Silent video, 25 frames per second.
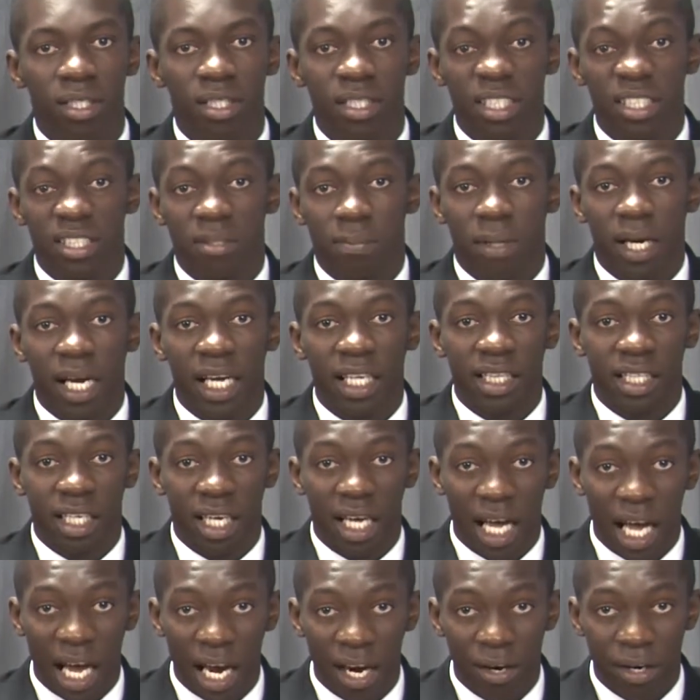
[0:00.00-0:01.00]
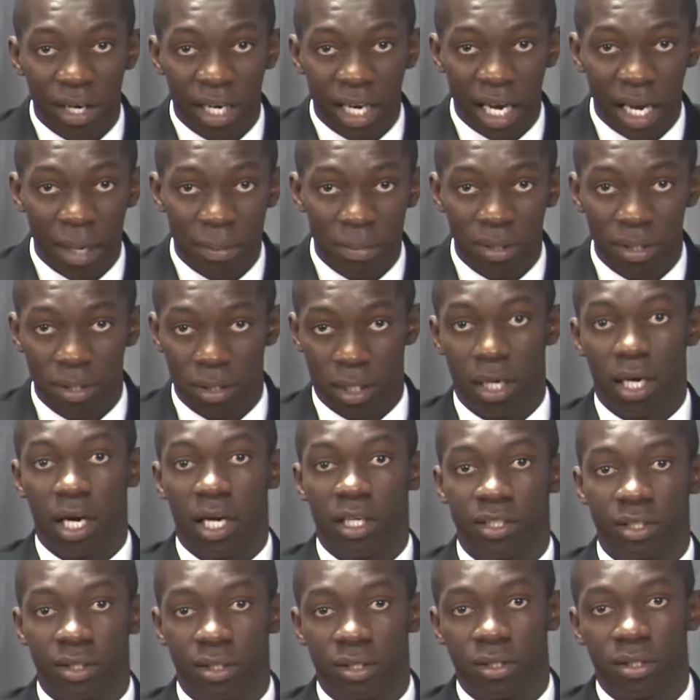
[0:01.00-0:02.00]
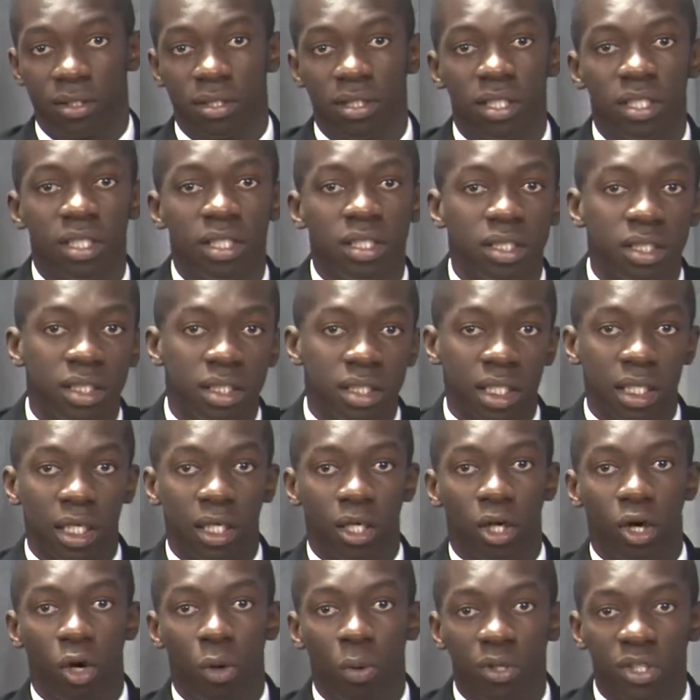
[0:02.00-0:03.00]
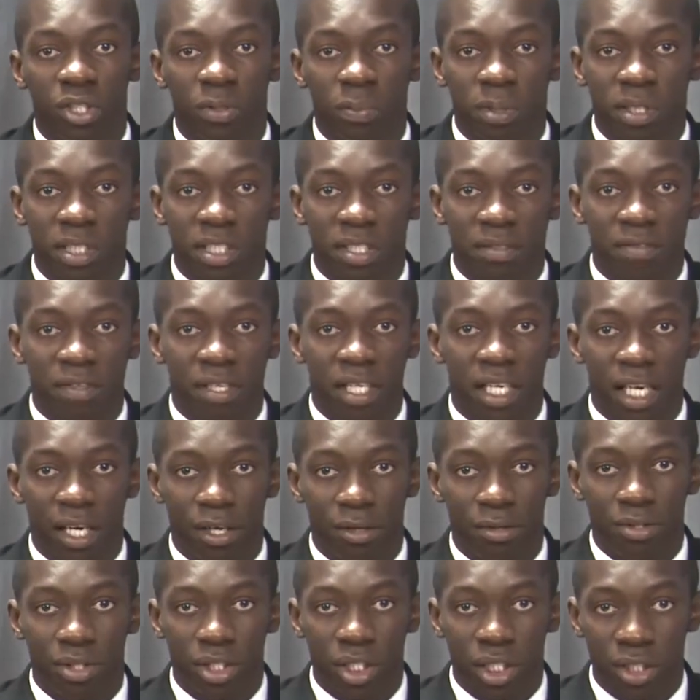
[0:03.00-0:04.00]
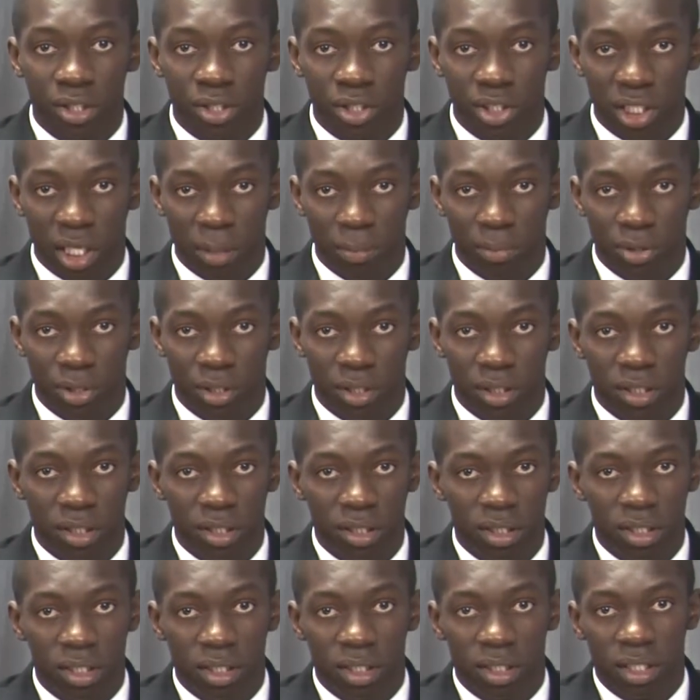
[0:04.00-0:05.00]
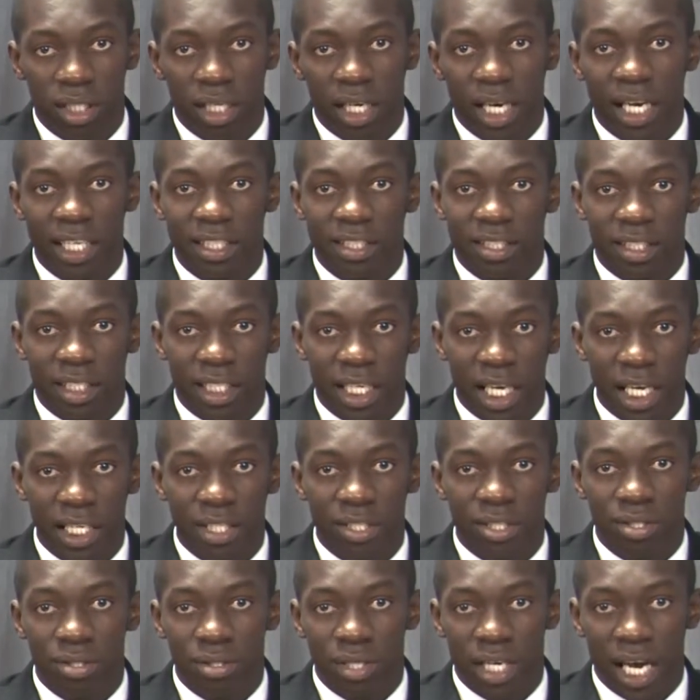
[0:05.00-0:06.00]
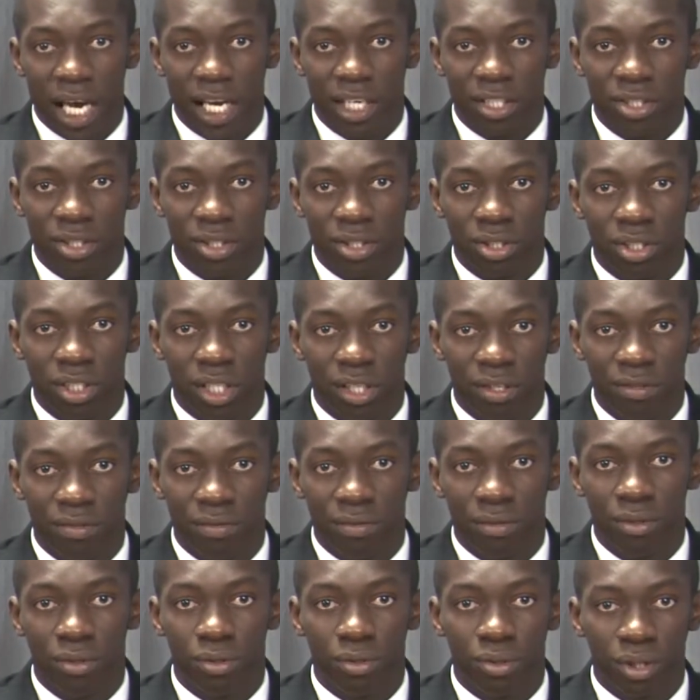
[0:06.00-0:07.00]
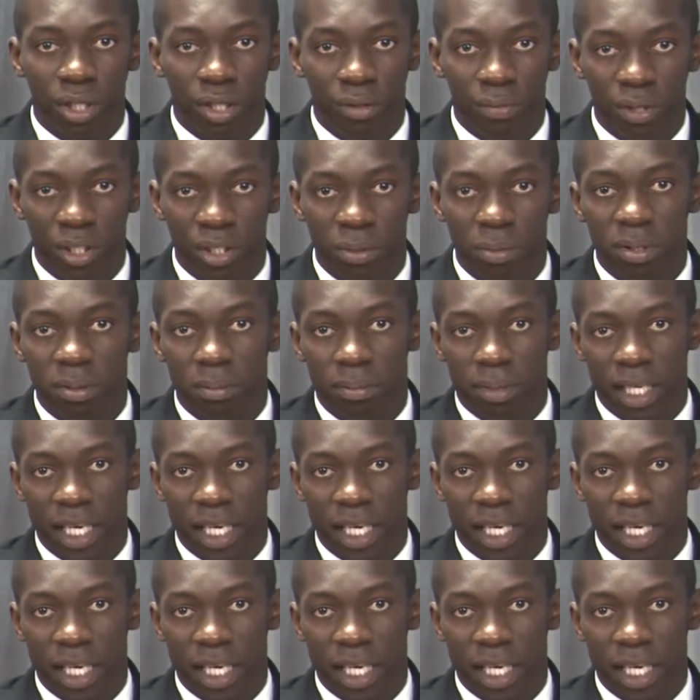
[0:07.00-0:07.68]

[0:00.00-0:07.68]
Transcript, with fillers: Despite the higher capital costs, the lower specific energy consumption has led to gaseous centrifuge enrichment